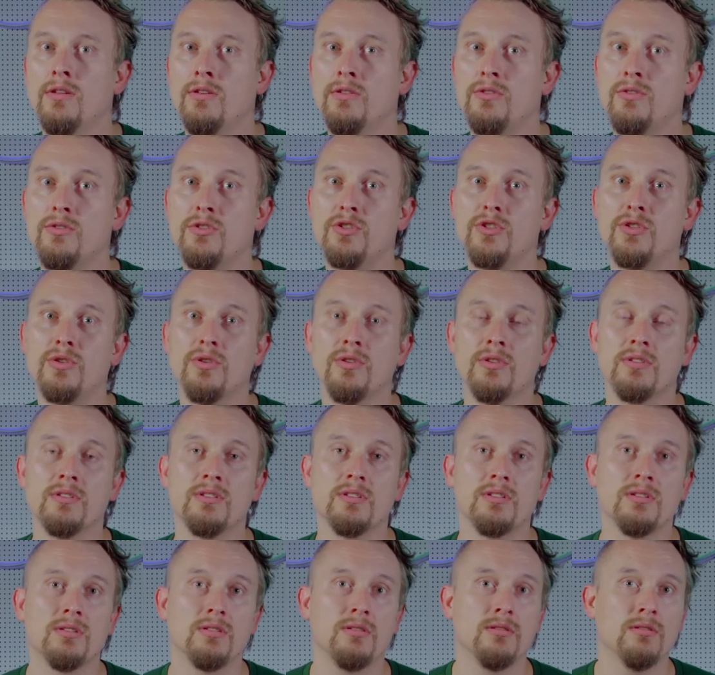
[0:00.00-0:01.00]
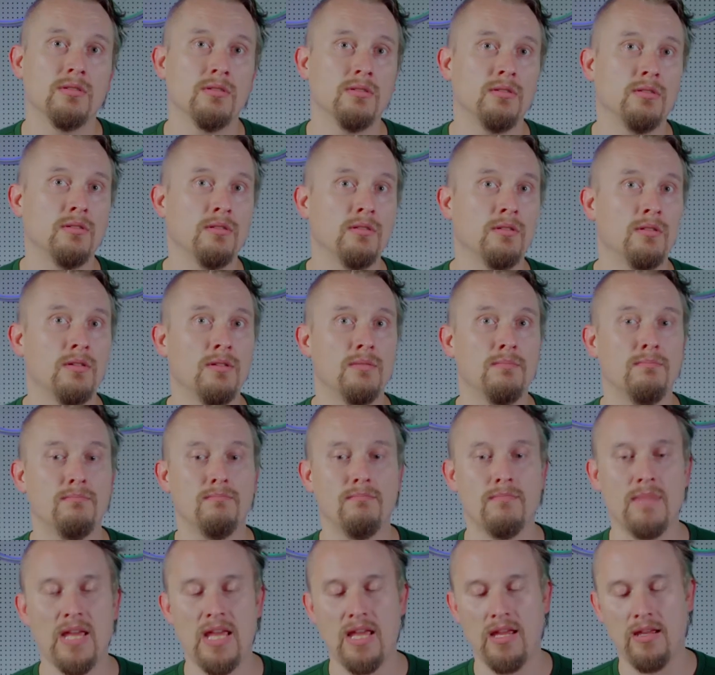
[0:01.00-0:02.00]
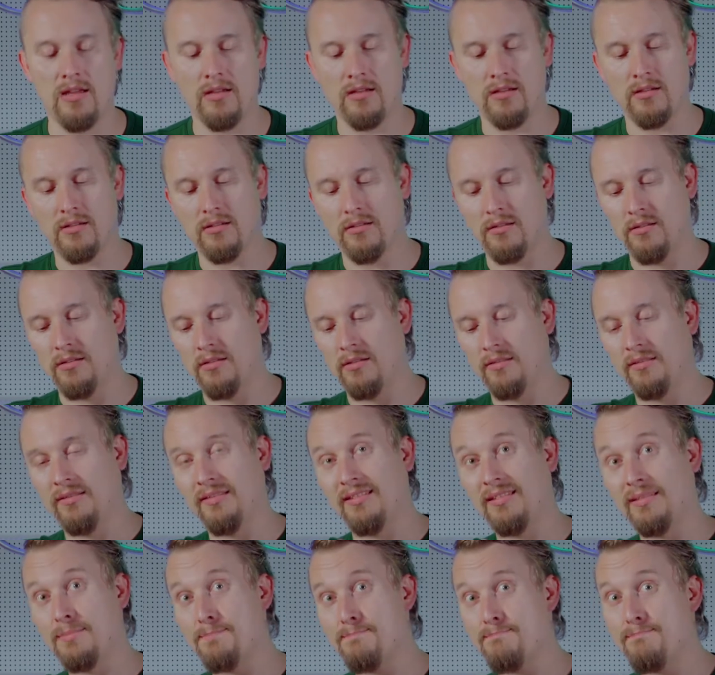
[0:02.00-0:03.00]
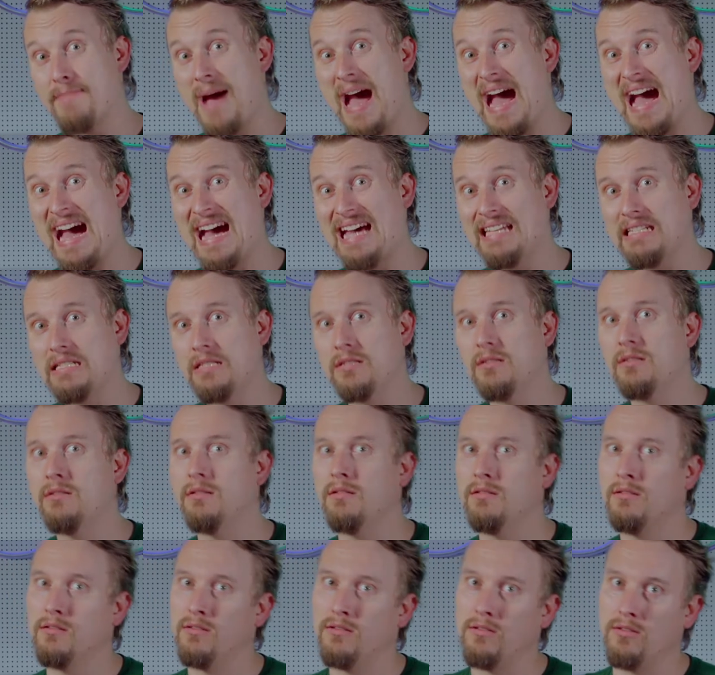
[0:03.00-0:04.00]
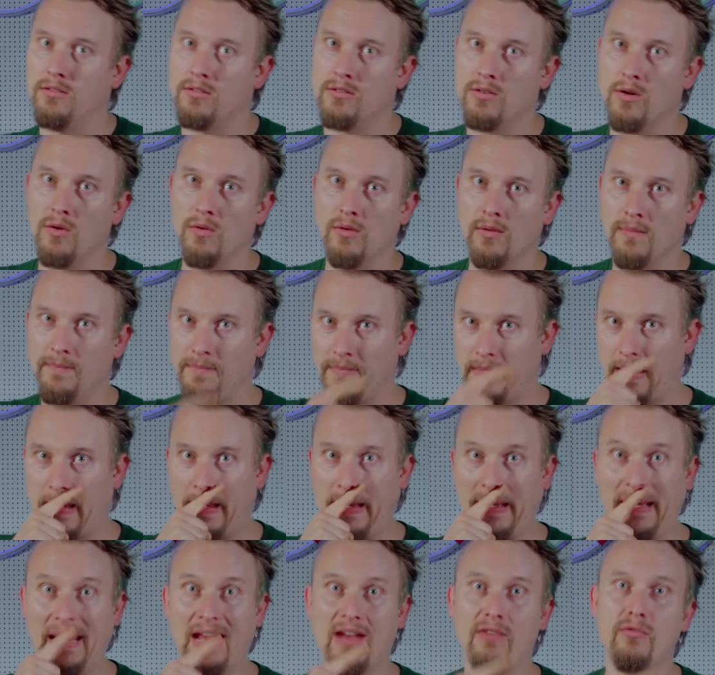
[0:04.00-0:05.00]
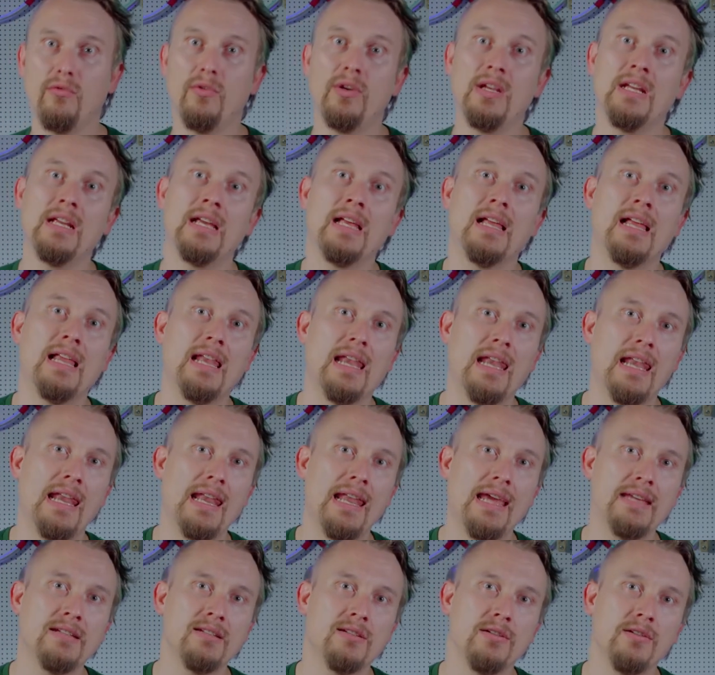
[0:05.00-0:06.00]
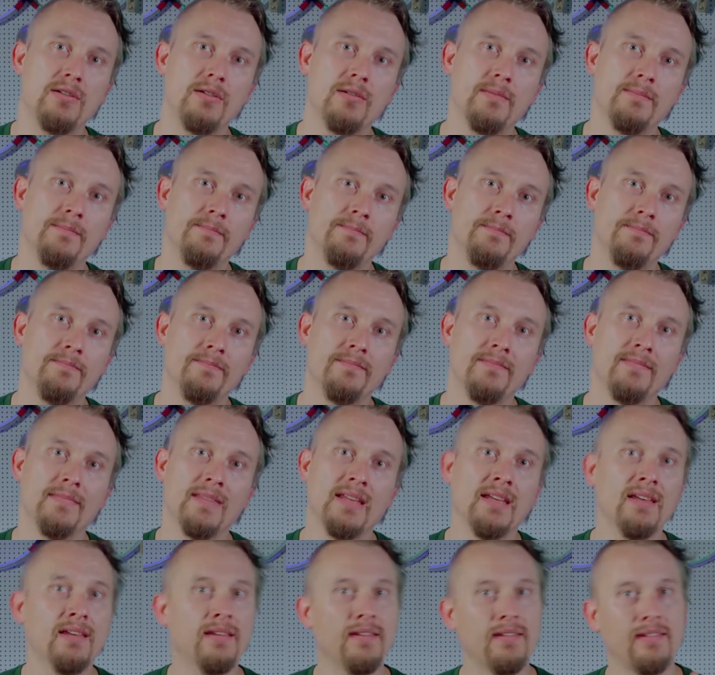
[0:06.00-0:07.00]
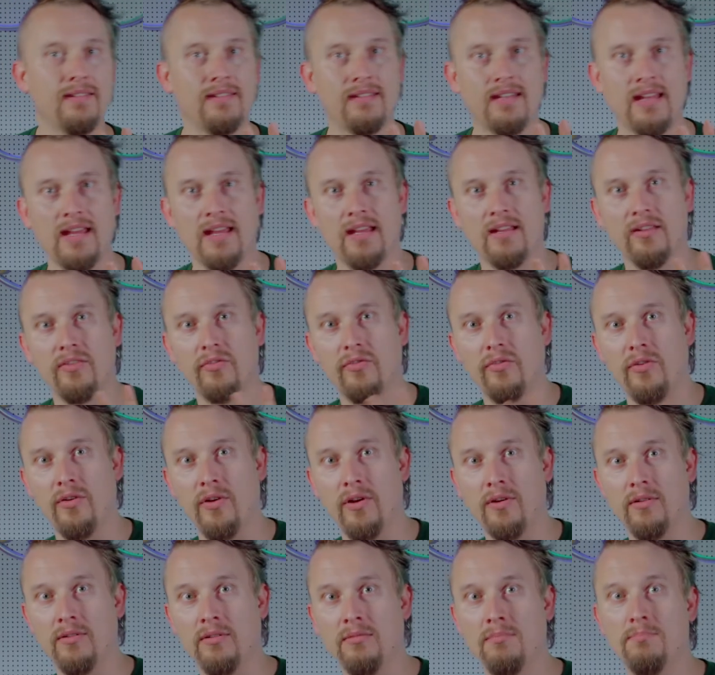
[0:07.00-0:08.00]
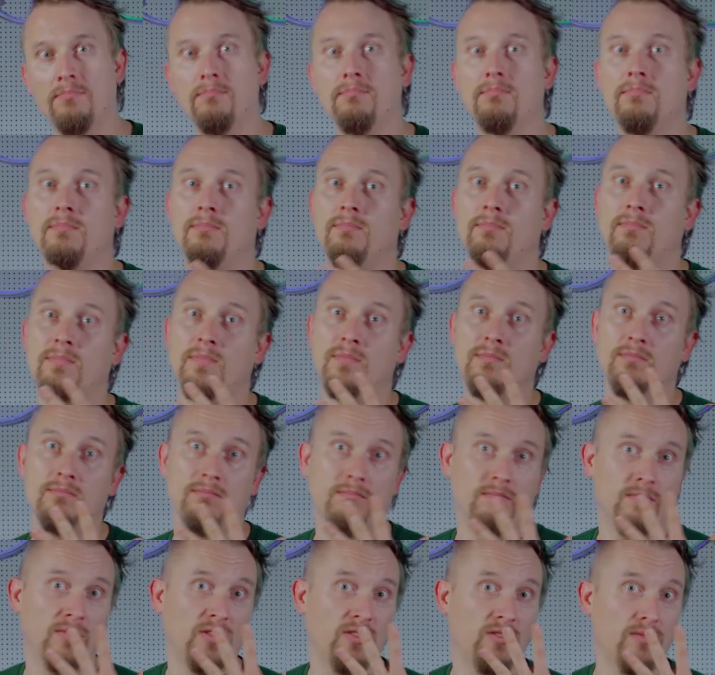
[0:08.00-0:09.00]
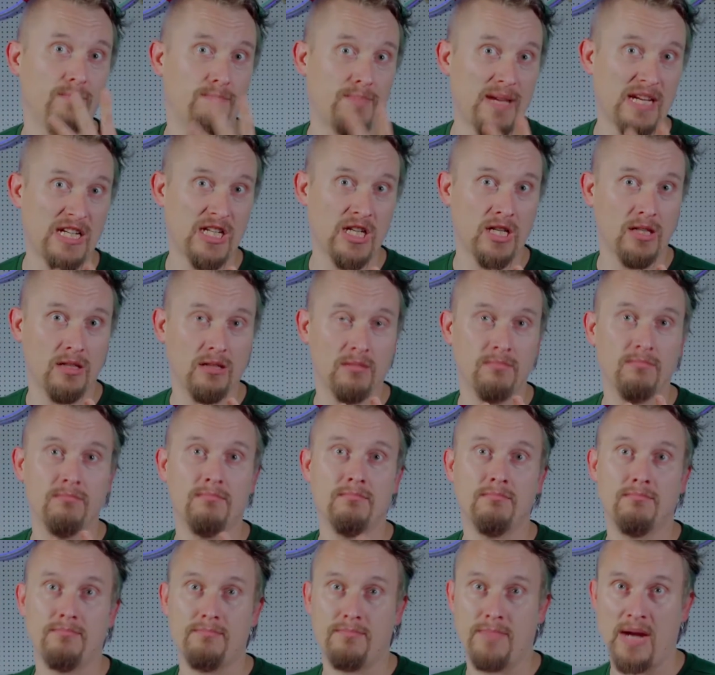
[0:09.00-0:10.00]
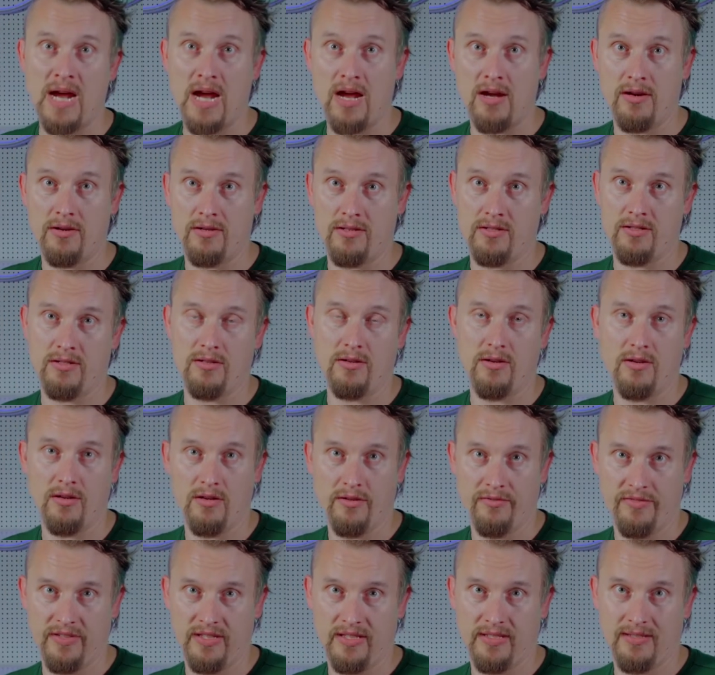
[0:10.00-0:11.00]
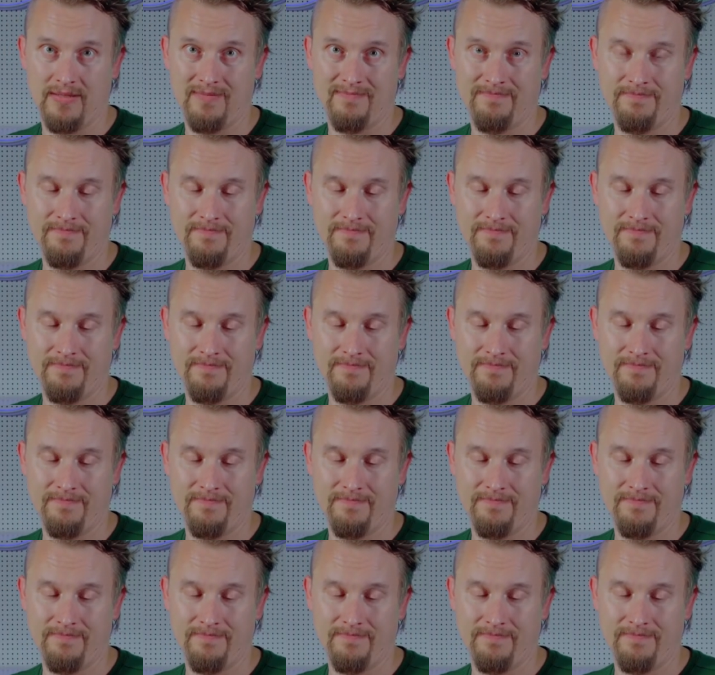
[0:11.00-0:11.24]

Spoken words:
you should make a SMART goal, and every letter stands for a special part of it.